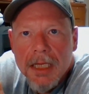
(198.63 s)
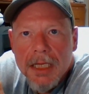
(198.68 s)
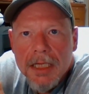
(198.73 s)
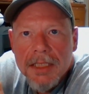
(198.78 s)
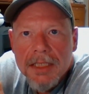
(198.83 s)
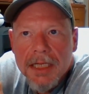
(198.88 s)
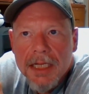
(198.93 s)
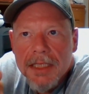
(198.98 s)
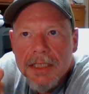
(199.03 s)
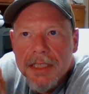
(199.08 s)

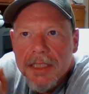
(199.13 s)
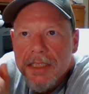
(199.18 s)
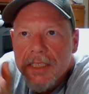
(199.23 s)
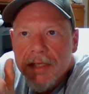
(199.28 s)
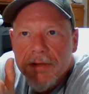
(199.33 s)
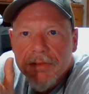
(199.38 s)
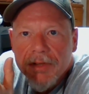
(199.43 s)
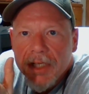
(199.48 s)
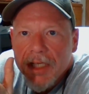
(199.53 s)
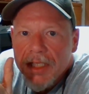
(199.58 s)

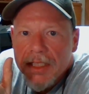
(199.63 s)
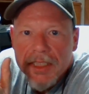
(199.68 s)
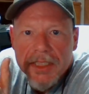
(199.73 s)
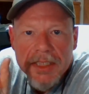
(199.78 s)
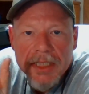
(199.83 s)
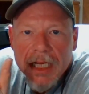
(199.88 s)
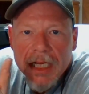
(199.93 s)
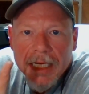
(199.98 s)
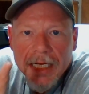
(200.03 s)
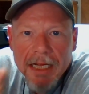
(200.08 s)
Sensitivity
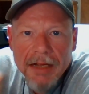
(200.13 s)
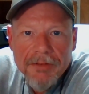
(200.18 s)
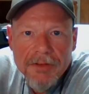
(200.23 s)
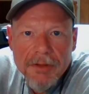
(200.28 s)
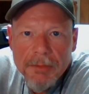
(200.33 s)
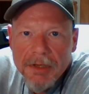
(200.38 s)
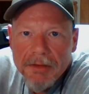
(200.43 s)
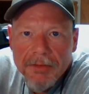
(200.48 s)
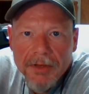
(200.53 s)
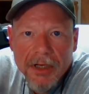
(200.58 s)
does not have
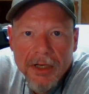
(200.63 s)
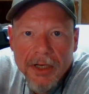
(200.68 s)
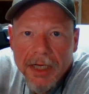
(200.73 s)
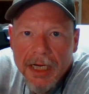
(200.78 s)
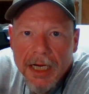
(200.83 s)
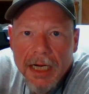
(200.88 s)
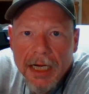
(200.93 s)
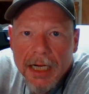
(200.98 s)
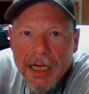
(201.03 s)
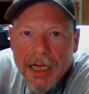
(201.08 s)
to be very
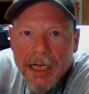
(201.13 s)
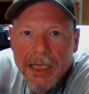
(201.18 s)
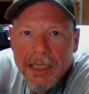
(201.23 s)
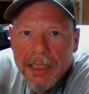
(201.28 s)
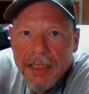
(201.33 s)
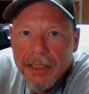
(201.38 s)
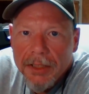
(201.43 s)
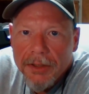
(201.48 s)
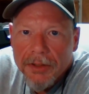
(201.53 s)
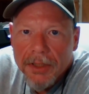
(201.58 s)
high.
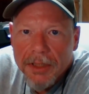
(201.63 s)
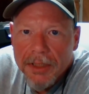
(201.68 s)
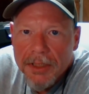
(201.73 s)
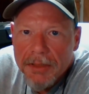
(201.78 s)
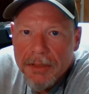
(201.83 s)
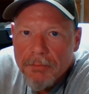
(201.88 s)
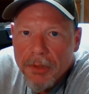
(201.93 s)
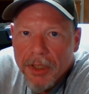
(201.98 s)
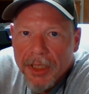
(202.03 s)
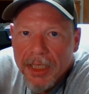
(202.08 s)
You
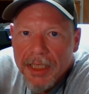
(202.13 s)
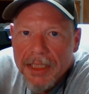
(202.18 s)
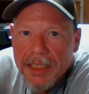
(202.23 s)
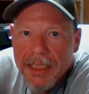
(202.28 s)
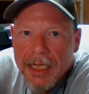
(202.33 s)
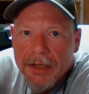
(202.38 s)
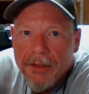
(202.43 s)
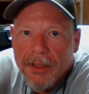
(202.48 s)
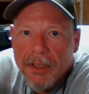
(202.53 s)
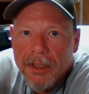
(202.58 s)
can bring it
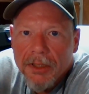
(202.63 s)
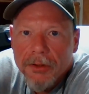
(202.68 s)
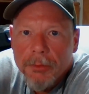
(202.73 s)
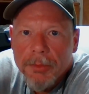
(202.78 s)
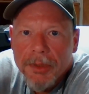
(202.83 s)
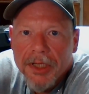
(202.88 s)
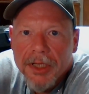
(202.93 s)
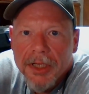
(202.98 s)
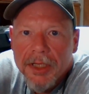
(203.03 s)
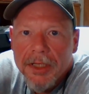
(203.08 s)
down a little
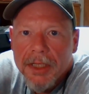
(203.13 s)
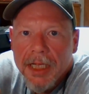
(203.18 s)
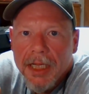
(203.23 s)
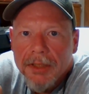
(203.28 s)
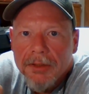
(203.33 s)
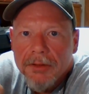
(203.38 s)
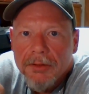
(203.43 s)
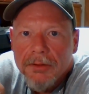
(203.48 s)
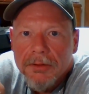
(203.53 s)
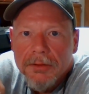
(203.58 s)
bit.
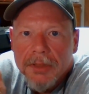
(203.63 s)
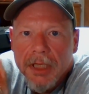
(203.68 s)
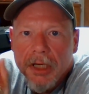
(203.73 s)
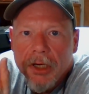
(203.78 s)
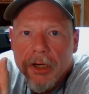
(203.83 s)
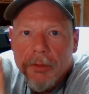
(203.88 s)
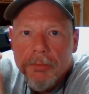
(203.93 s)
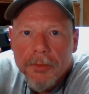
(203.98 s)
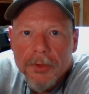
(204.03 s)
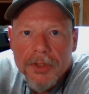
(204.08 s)
That'll
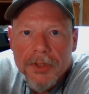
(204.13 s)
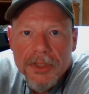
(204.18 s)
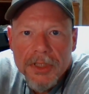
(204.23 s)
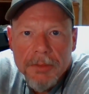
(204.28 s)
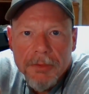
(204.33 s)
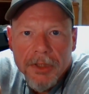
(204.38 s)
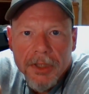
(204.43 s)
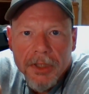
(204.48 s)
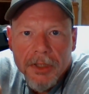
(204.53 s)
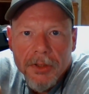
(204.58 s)
help with
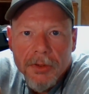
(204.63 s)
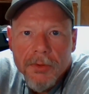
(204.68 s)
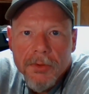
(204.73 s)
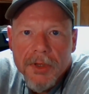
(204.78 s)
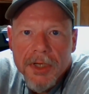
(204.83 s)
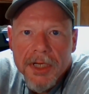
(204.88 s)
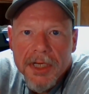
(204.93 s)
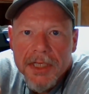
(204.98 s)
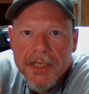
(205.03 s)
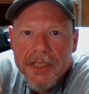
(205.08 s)
some of the
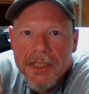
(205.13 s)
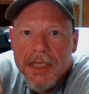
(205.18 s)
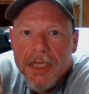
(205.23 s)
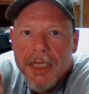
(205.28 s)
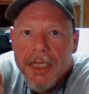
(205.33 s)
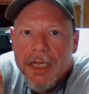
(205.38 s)
noise.